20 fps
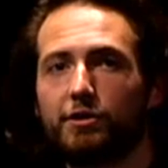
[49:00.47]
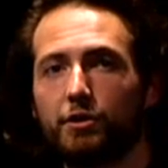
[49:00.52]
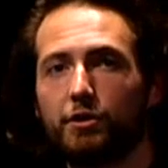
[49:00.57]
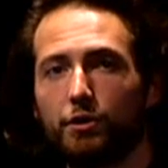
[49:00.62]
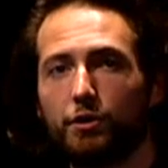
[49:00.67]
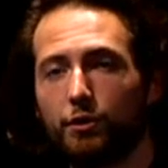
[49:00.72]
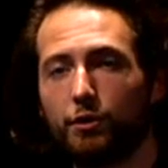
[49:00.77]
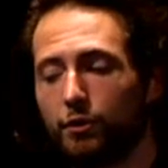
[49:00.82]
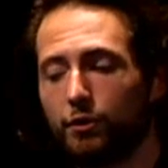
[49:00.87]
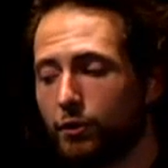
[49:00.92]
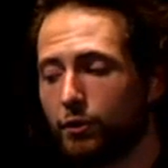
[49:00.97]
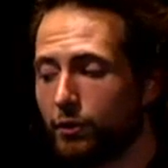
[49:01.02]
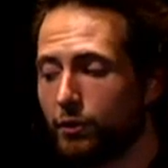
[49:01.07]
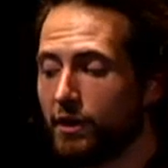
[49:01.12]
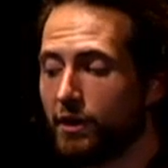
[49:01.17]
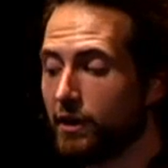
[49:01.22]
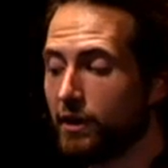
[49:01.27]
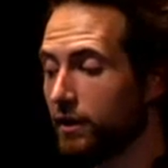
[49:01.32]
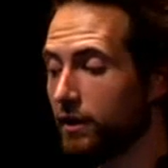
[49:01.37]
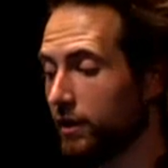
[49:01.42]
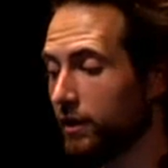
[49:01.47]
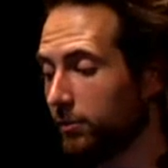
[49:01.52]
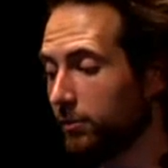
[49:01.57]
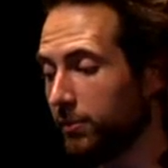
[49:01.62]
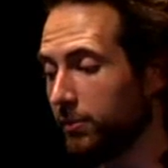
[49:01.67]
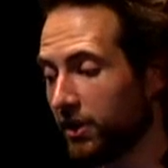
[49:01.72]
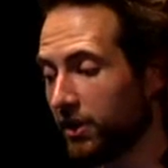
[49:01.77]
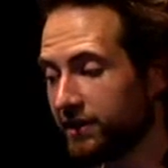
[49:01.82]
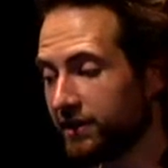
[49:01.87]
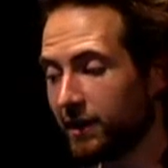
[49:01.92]
to
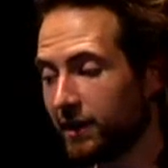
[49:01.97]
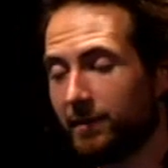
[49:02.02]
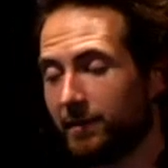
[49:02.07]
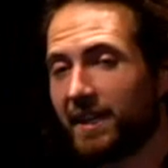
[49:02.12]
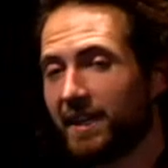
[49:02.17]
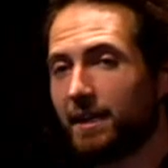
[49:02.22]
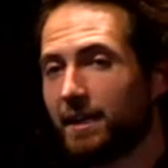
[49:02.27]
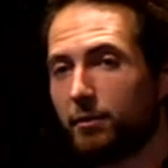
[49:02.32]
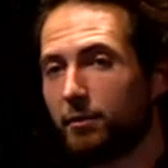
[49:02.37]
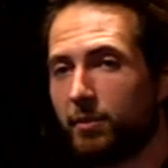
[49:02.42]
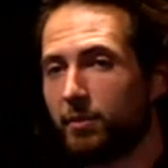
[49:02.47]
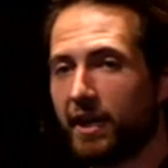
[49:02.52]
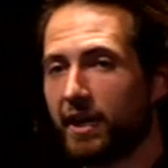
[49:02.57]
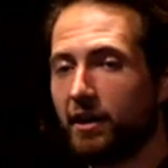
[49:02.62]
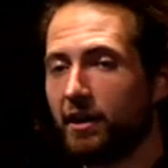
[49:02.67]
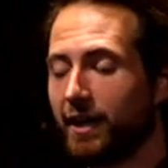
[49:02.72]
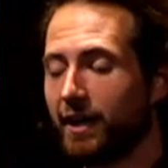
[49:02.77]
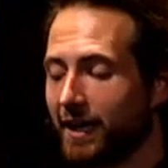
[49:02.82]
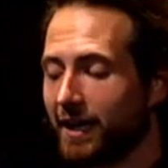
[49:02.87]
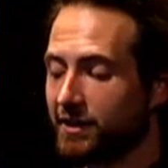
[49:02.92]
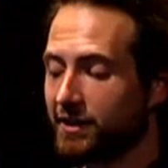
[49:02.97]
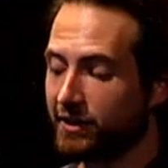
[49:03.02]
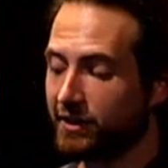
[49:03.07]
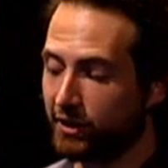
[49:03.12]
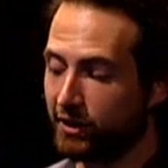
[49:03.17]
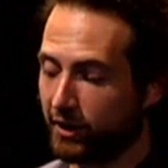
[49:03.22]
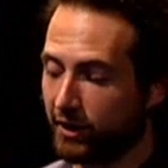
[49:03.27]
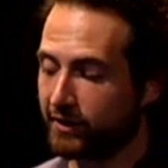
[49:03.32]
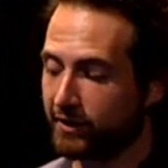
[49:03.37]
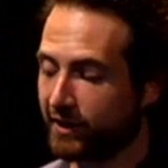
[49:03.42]
build something even better, it actually
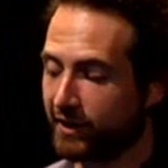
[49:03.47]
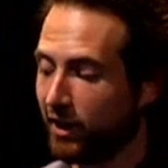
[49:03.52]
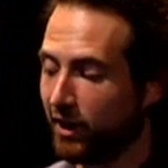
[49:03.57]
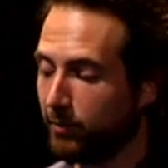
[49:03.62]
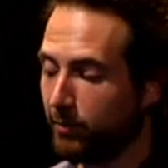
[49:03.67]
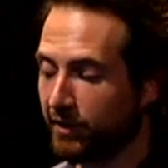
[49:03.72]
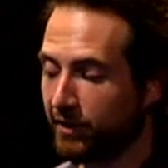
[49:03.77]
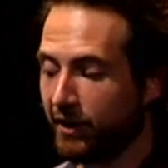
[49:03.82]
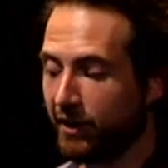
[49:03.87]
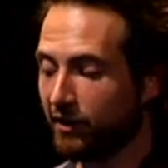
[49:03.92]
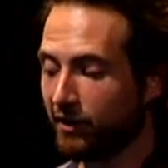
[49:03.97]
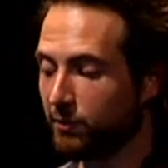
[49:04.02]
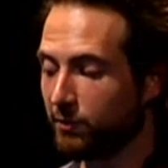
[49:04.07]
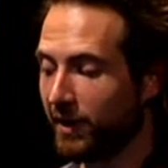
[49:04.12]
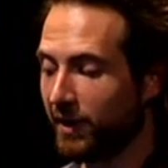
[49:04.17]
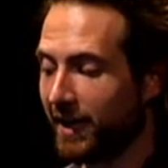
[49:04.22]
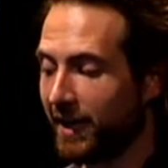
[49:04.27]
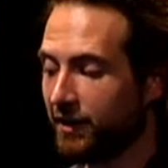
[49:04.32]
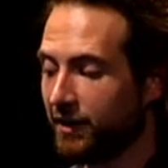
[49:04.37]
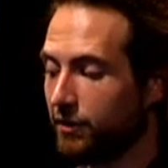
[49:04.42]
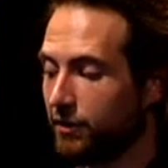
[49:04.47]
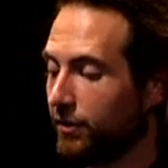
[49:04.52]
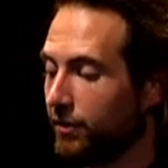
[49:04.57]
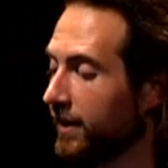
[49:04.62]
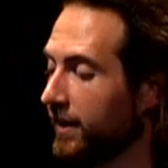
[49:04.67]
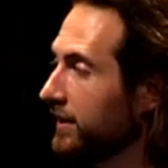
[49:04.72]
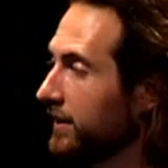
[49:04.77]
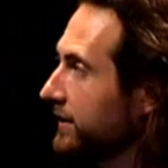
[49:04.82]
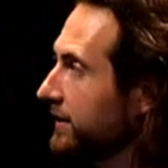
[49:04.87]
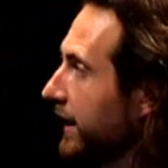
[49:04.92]
took us a couple years. We had to do
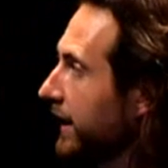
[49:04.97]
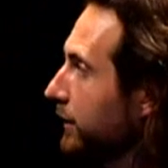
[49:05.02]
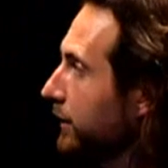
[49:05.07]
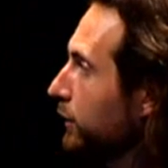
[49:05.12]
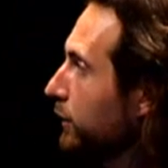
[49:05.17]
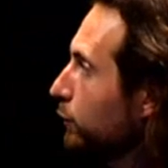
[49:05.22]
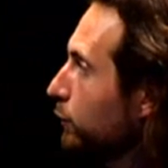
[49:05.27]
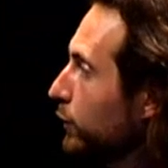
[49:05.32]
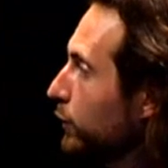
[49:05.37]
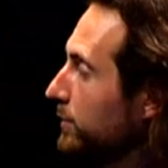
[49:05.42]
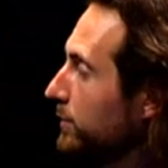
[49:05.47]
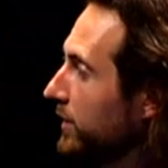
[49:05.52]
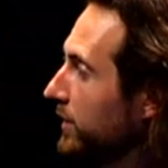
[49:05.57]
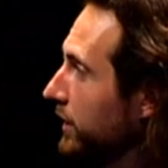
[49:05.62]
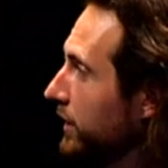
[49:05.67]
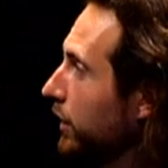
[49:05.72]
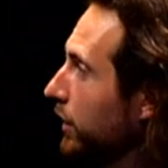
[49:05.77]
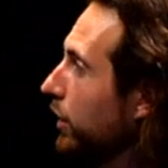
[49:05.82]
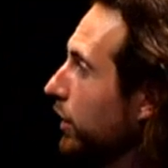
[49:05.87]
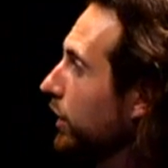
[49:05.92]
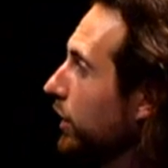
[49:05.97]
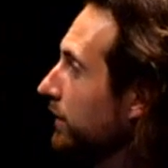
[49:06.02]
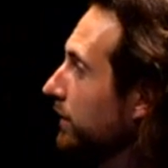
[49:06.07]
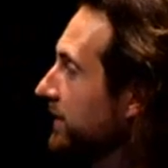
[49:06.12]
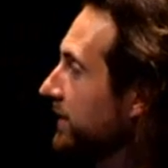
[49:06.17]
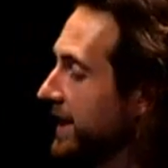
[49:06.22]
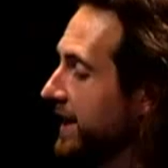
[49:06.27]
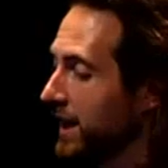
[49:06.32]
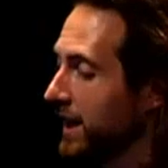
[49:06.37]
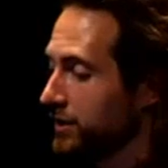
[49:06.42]
things like rebuild all
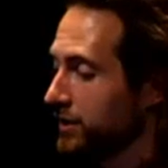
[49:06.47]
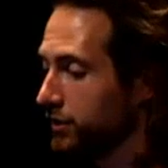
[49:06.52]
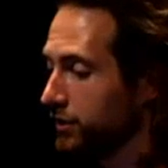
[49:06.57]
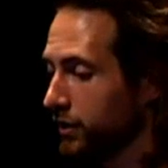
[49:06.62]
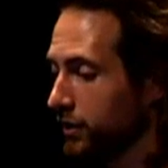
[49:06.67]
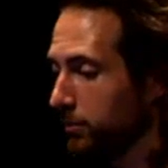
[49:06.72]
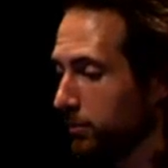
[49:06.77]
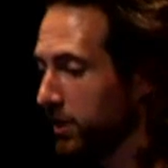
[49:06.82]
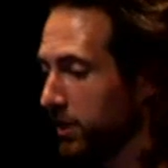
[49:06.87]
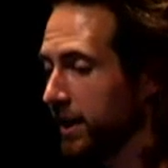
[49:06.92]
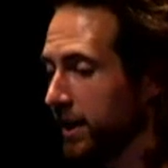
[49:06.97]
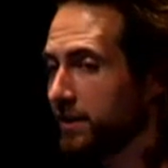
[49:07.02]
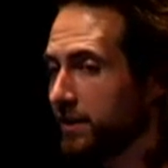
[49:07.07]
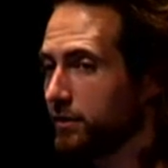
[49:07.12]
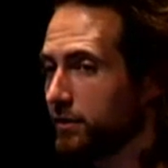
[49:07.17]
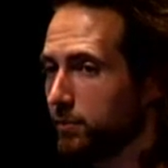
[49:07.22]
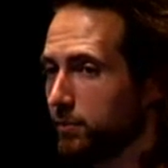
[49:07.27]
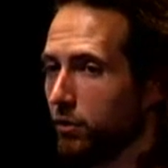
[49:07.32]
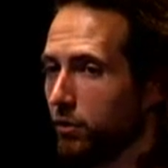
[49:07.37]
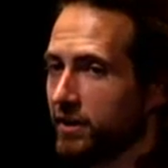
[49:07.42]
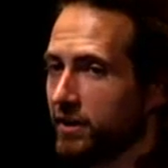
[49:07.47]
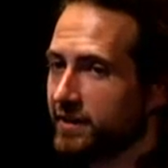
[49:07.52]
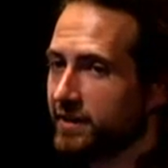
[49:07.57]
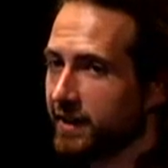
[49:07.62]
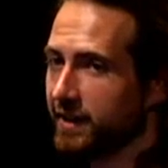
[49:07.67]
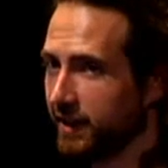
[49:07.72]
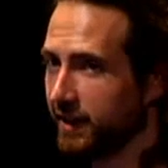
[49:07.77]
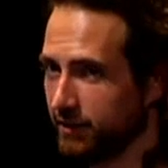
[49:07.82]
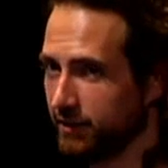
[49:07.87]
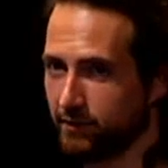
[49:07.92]
of the national compliance reports
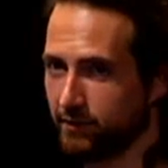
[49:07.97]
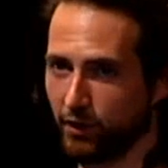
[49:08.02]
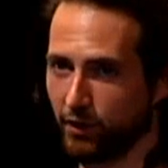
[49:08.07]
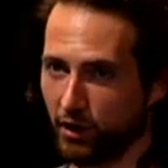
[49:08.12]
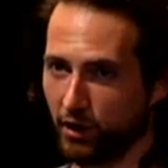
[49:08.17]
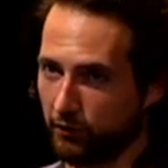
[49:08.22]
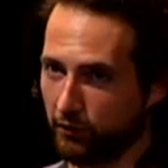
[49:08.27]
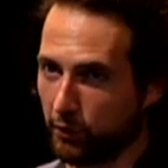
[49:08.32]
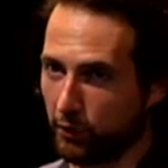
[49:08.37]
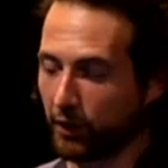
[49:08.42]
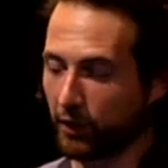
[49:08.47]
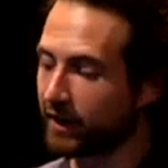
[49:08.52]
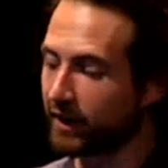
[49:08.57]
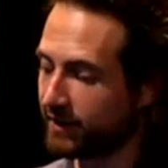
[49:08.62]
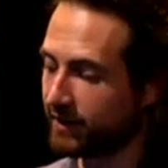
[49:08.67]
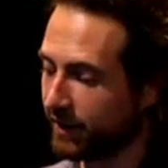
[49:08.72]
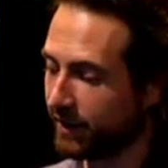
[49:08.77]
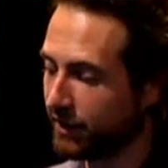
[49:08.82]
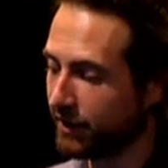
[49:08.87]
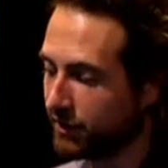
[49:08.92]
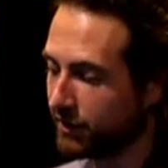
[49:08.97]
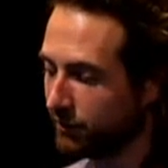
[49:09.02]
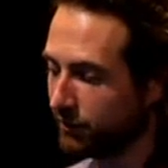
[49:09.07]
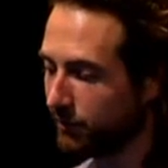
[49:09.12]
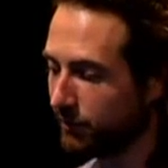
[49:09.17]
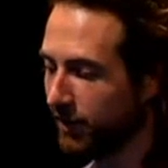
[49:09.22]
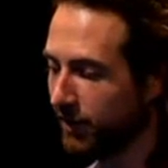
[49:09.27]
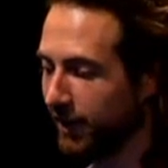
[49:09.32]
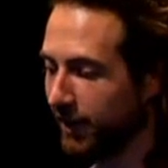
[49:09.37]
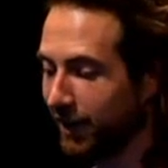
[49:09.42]
that all of your
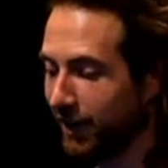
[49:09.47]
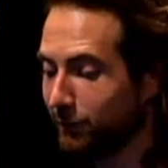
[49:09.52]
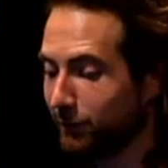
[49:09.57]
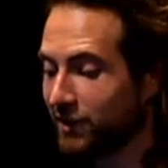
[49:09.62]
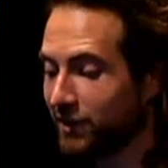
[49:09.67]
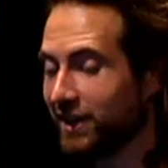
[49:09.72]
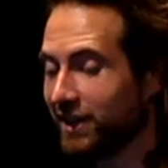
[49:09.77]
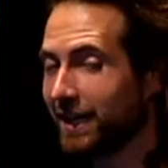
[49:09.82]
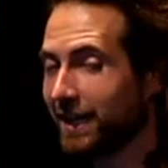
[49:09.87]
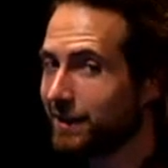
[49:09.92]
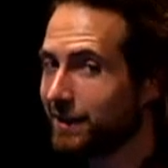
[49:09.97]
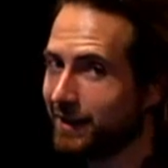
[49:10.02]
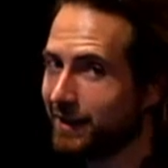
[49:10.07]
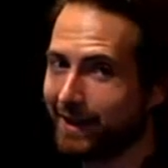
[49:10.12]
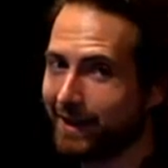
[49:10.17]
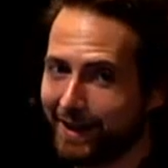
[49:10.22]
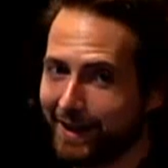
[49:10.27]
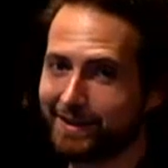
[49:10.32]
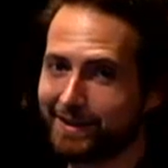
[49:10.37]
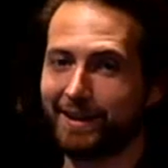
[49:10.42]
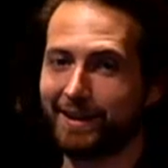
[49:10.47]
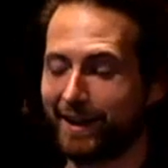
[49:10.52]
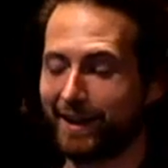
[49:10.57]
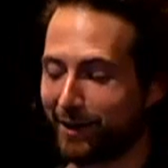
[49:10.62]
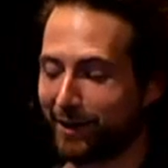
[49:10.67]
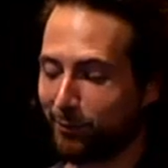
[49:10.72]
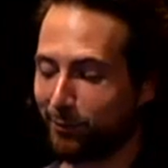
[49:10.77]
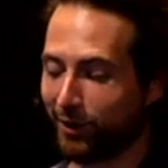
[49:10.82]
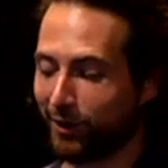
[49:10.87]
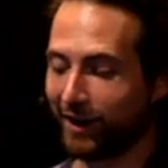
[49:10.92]
organizations rely on, which actually takes a
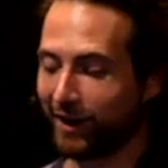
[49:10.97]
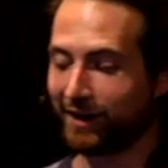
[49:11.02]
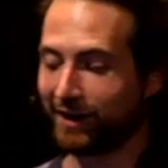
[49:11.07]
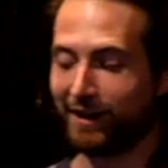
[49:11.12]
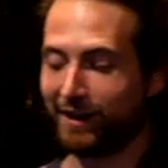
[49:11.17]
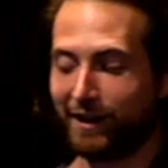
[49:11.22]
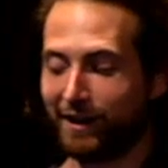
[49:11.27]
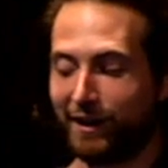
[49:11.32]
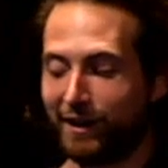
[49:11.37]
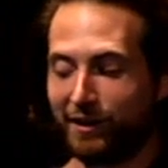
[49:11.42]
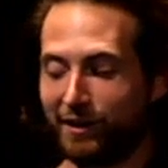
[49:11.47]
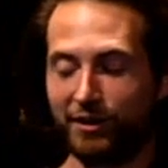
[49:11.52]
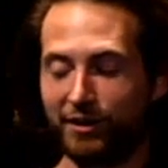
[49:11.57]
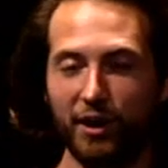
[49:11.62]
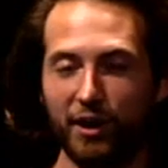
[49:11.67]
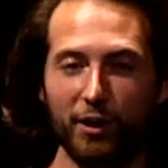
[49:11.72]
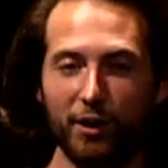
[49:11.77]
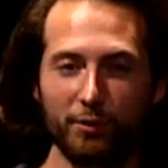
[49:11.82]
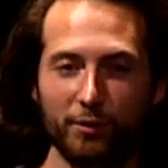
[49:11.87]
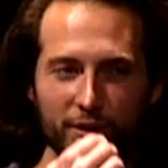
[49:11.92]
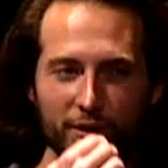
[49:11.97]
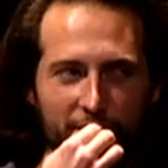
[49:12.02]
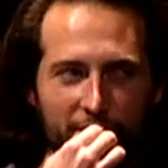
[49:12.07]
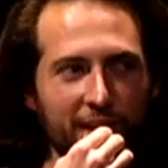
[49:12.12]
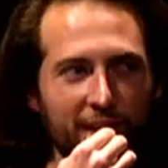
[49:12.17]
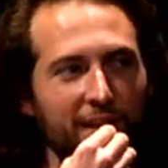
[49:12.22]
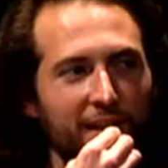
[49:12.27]
lot of work. So